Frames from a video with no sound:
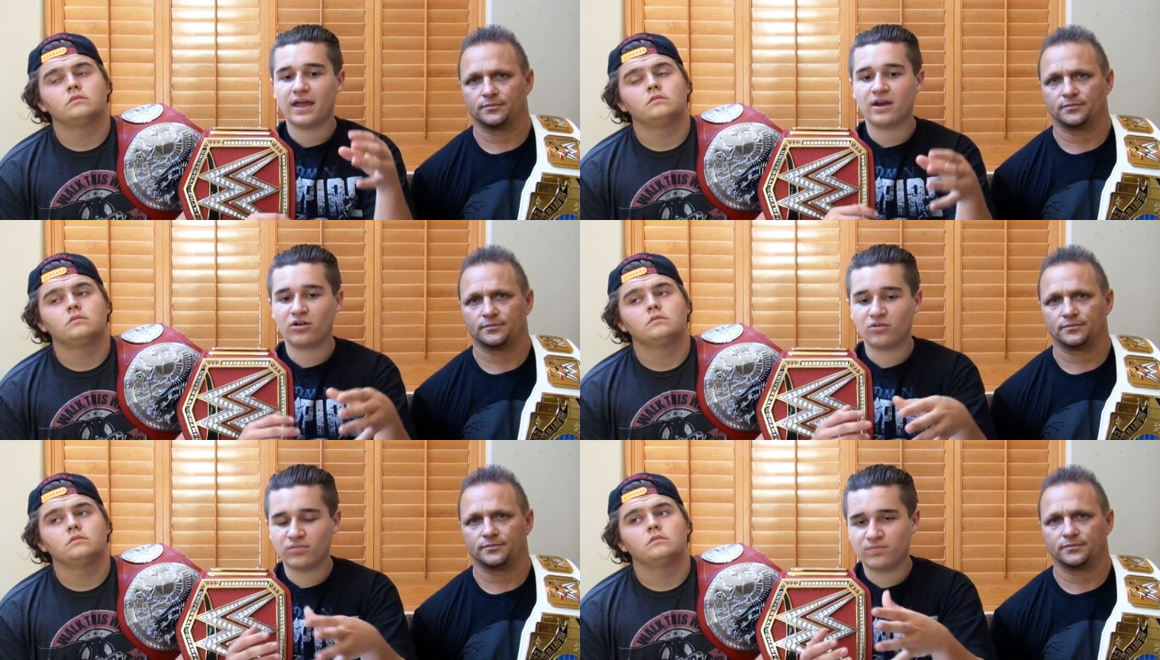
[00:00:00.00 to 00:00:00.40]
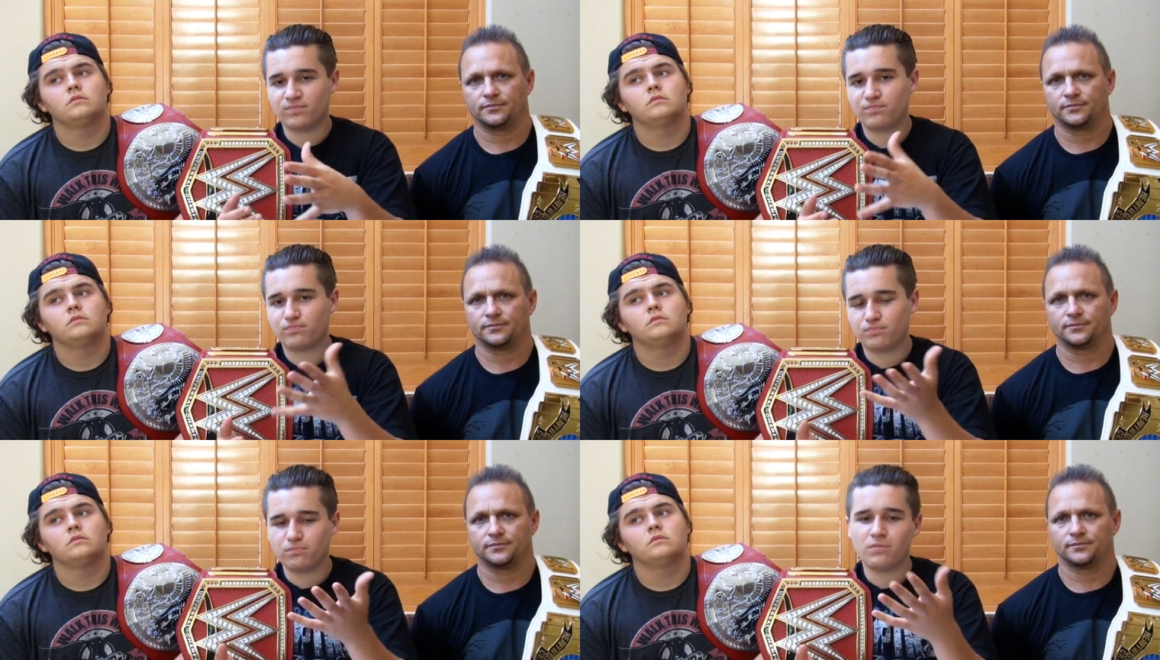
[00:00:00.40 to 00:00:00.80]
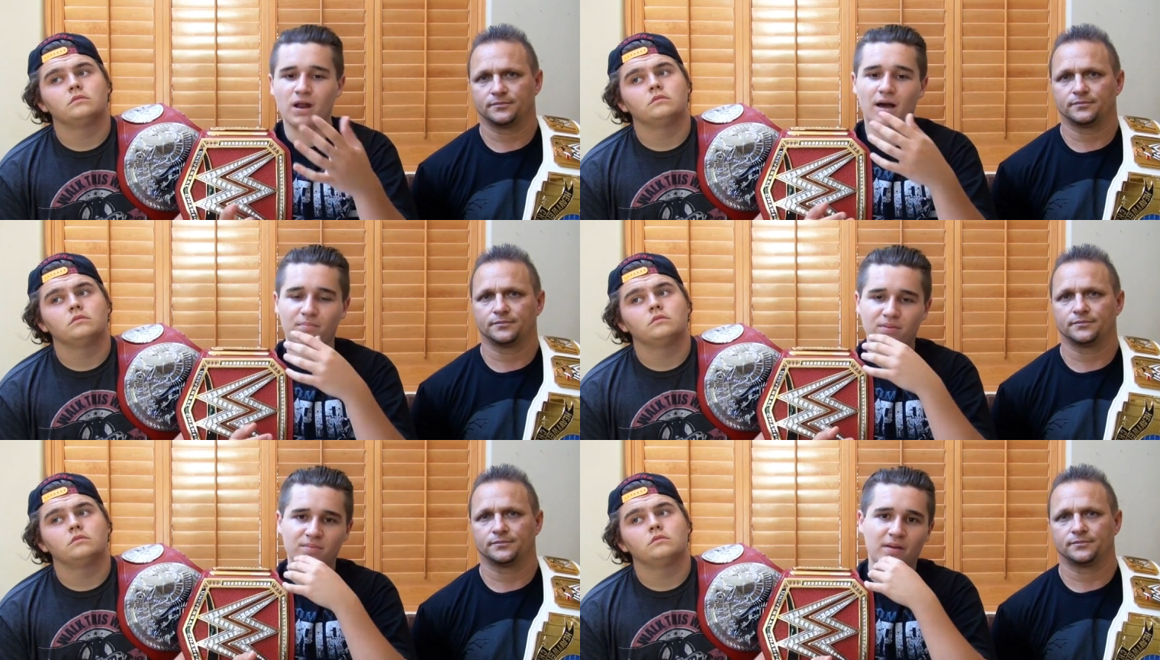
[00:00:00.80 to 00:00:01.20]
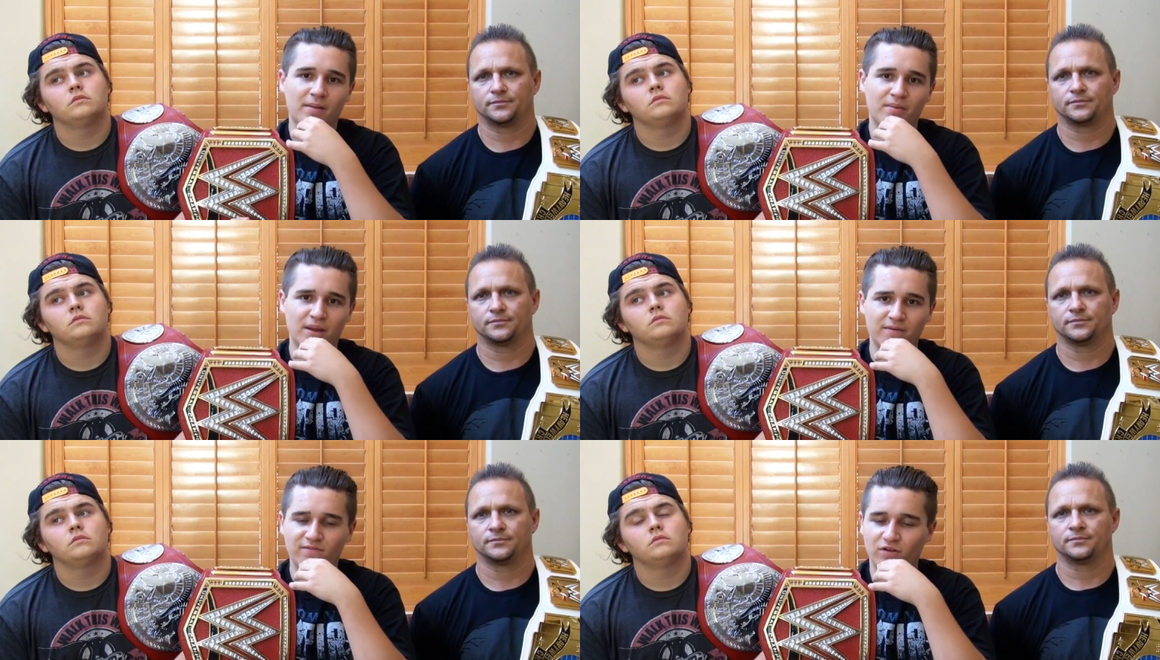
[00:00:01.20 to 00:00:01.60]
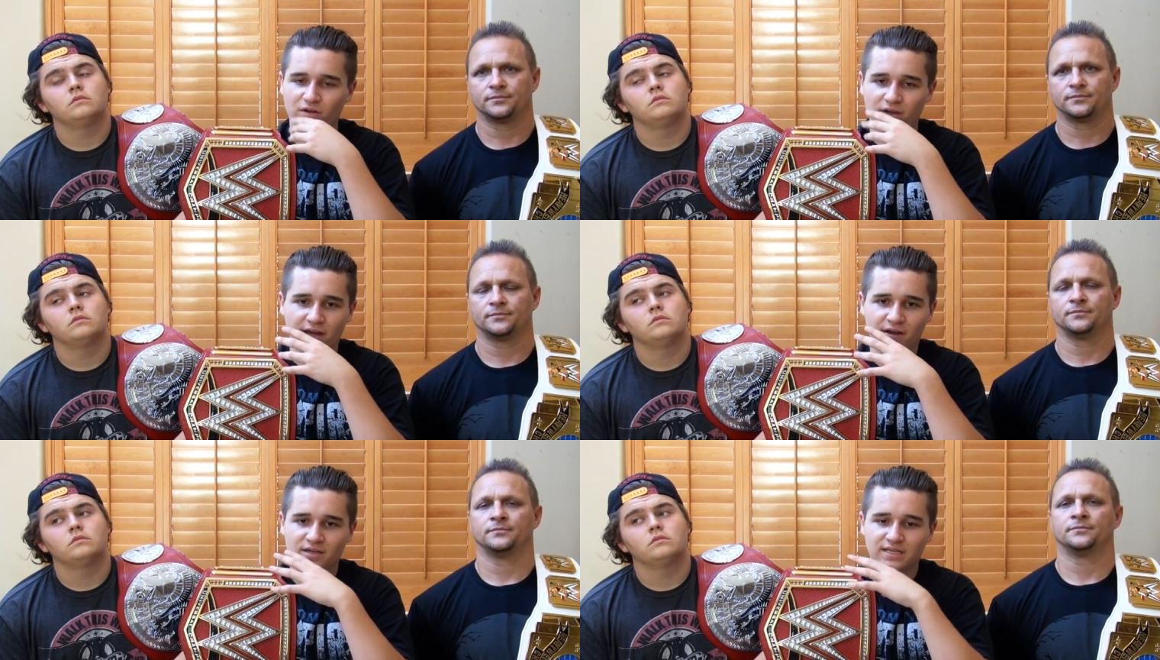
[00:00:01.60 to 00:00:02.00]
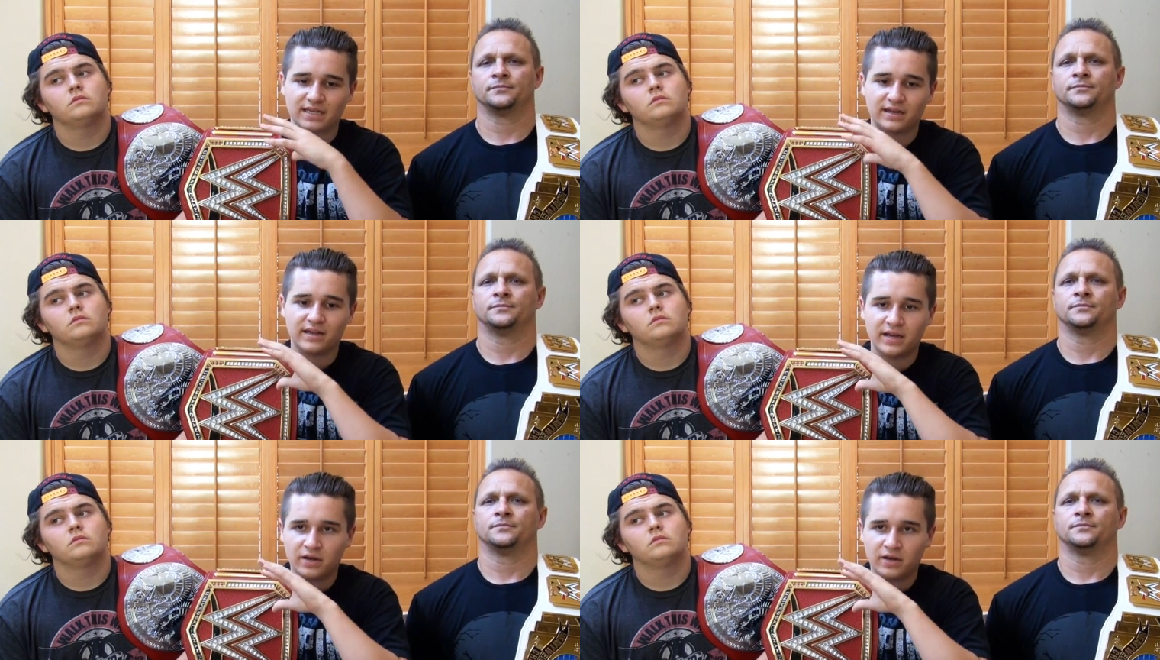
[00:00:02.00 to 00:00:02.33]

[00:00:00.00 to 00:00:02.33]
Speaker 1: it'll not be by pinfall guaranteed.